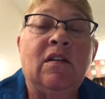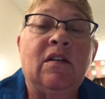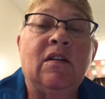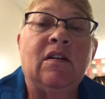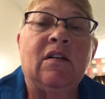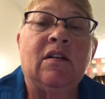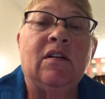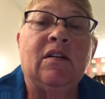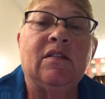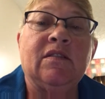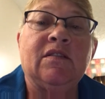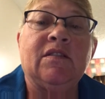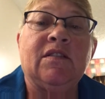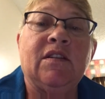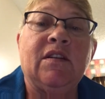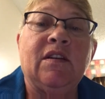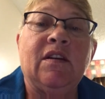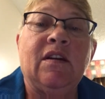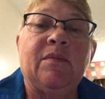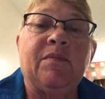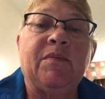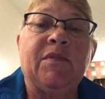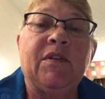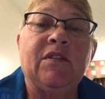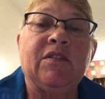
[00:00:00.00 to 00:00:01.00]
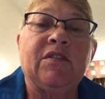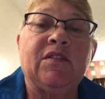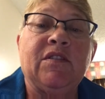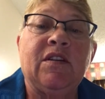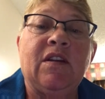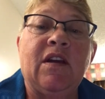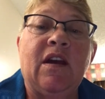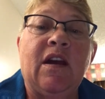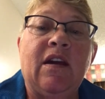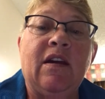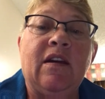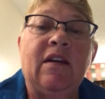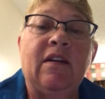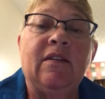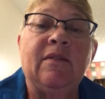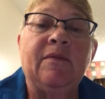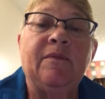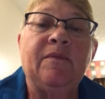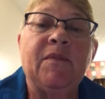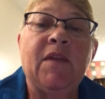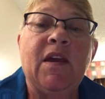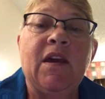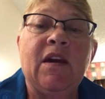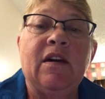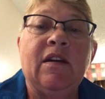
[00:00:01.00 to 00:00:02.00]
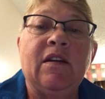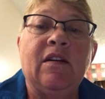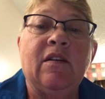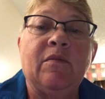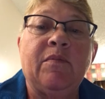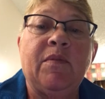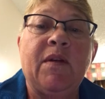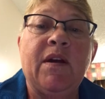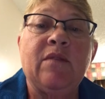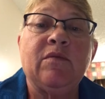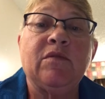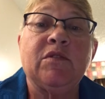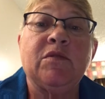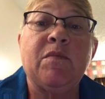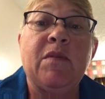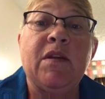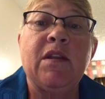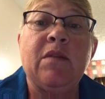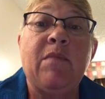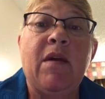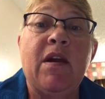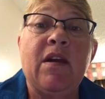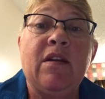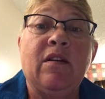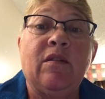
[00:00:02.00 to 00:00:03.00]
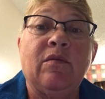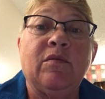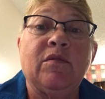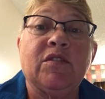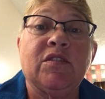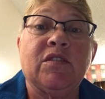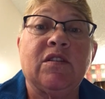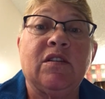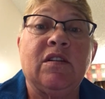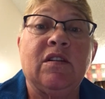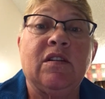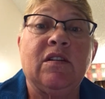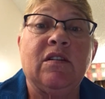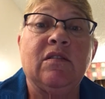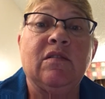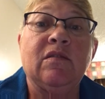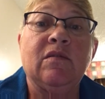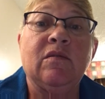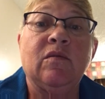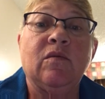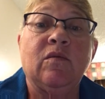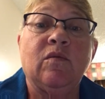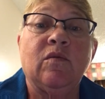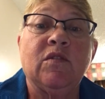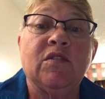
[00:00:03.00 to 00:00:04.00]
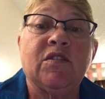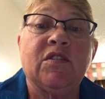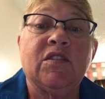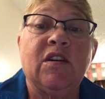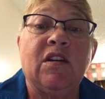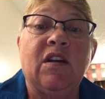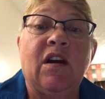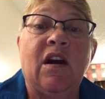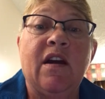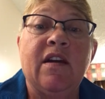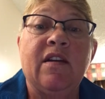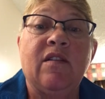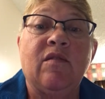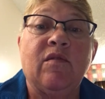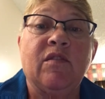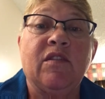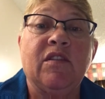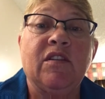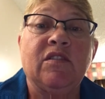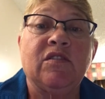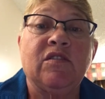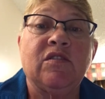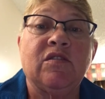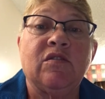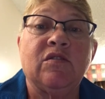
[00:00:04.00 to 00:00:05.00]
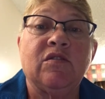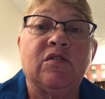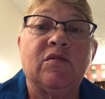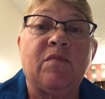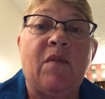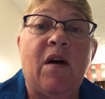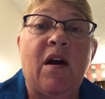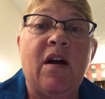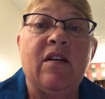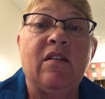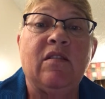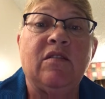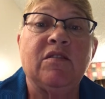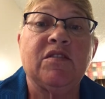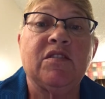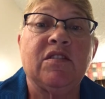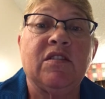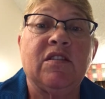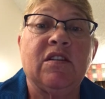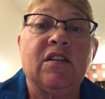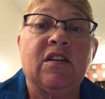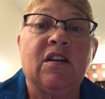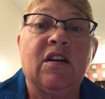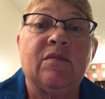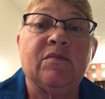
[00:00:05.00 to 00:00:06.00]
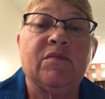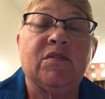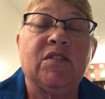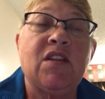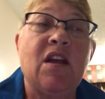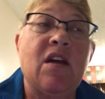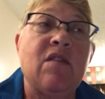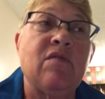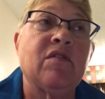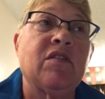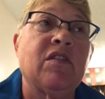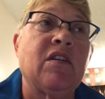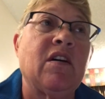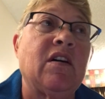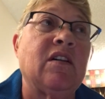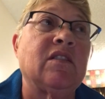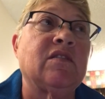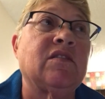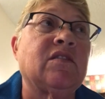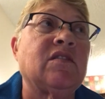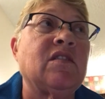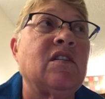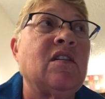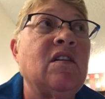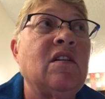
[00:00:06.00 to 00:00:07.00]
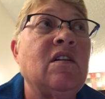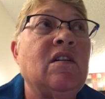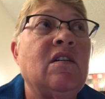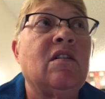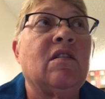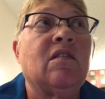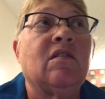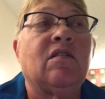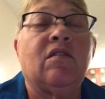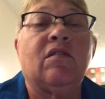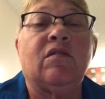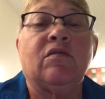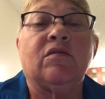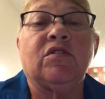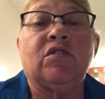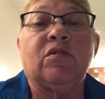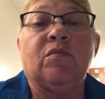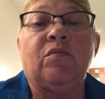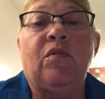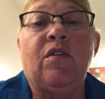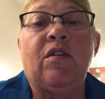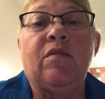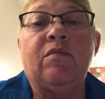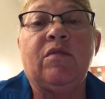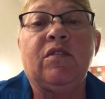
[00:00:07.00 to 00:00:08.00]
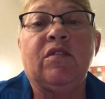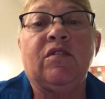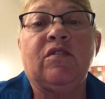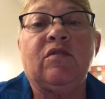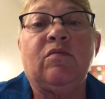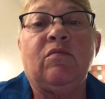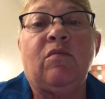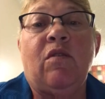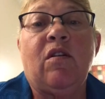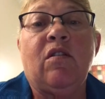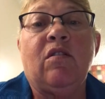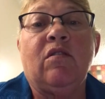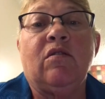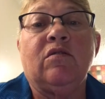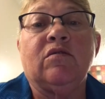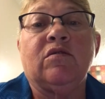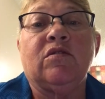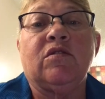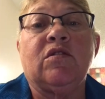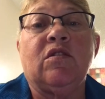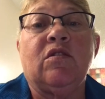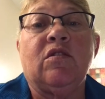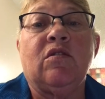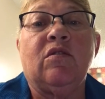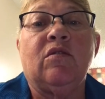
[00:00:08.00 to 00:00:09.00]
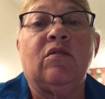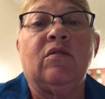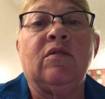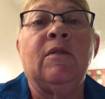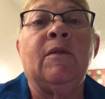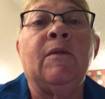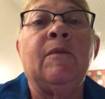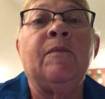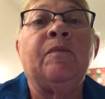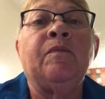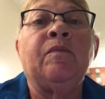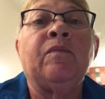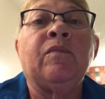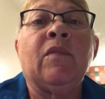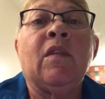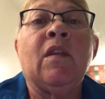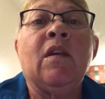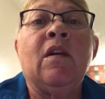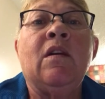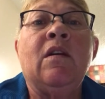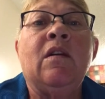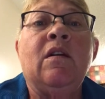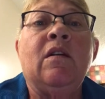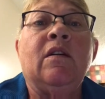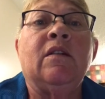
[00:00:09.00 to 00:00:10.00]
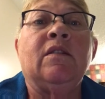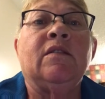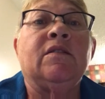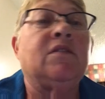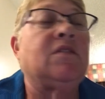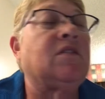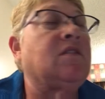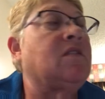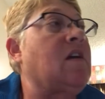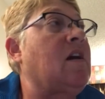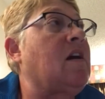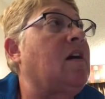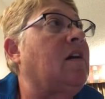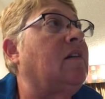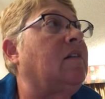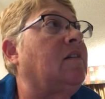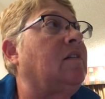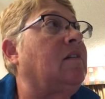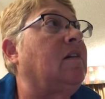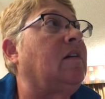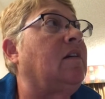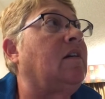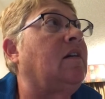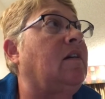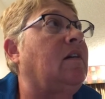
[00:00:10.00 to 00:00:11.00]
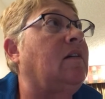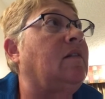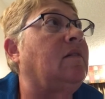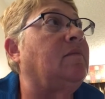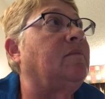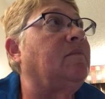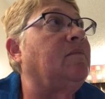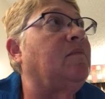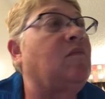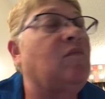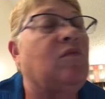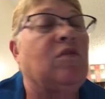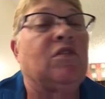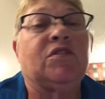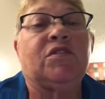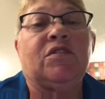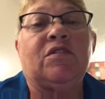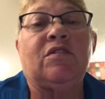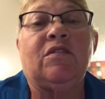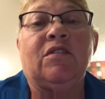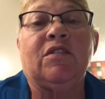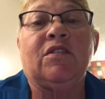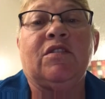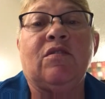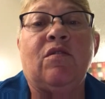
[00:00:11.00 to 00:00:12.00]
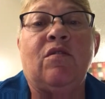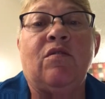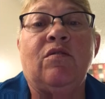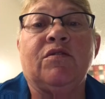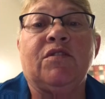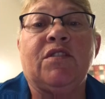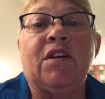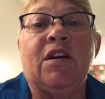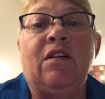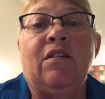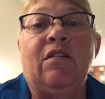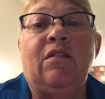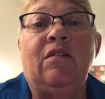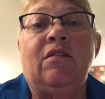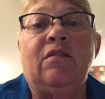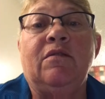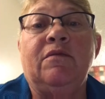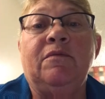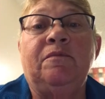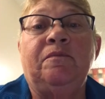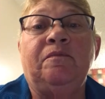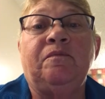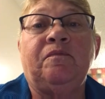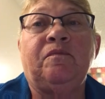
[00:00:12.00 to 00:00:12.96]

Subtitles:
to get up there today. And our plan was Moneymaker was gonna hike with us those miles and then come stay with us and go to his appointment tomorrow. So instead, we're still at the hotel